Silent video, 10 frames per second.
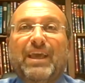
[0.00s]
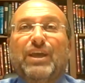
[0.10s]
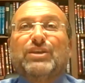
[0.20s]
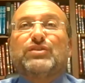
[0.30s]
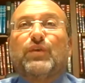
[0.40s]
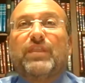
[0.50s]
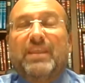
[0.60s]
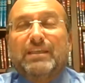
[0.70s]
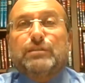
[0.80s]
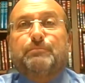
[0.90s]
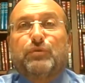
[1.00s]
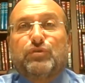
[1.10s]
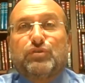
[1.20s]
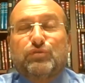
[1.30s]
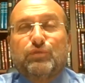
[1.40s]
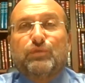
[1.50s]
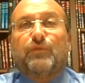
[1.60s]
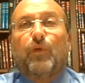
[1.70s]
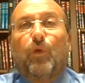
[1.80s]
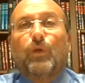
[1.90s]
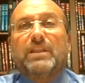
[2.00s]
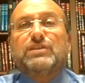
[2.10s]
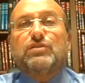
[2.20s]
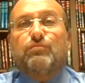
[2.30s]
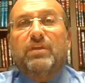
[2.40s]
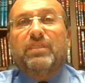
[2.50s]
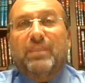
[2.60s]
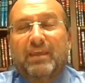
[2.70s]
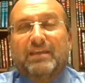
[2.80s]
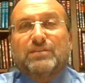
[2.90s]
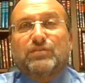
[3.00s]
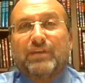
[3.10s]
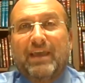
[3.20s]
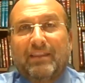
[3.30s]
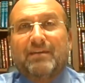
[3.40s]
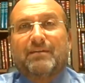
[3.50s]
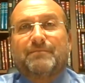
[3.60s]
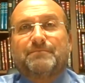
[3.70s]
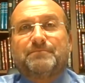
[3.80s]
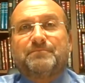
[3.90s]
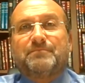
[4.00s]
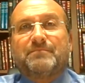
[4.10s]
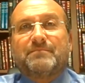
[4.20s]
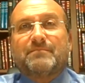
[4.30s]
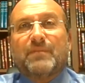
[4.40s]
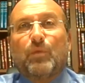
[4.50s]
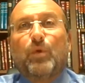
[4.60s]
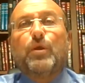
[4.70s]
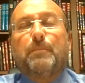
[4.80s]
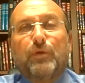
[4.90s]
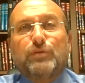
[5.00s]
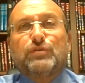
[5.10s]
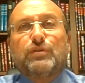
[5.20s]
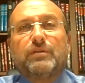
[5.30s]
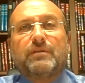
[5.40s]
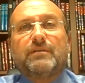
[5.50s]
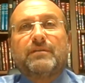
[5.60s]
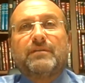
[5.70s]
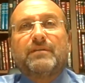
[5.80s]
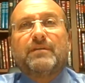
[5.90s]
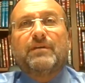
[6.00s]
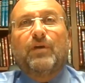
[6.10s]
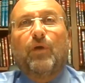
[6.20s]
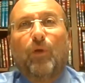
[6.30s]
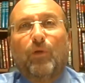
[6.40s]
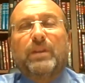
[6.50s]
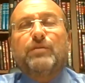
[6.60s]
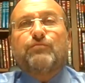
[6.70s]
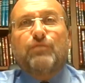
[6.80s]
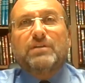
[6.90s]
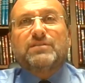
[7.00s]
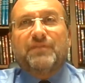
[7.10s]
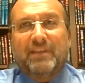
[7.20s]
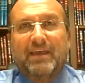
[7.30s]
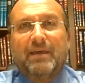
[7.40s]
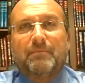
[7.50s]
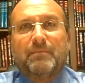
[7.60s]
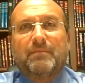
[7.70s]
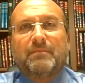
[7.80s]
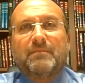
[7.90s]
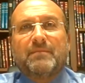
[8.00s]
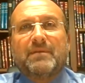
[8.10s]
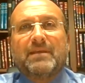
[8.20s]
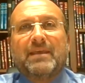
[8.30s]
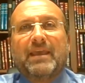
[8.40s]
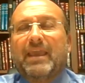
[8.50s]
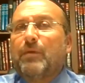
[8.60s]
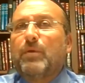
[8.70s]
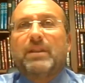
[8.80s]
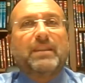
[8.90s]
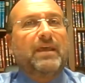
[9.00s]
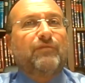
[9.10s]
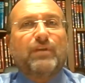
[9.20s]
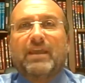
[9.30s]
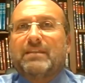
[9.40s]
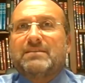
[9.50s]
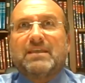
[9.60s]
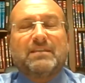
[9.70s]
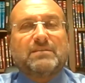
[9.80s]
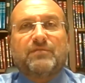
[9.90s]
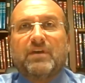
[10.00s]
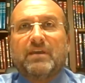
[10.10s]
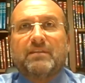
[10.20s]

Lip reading: So this pursuit for all these three things together, when a person only runs for them, he will never get satisfied.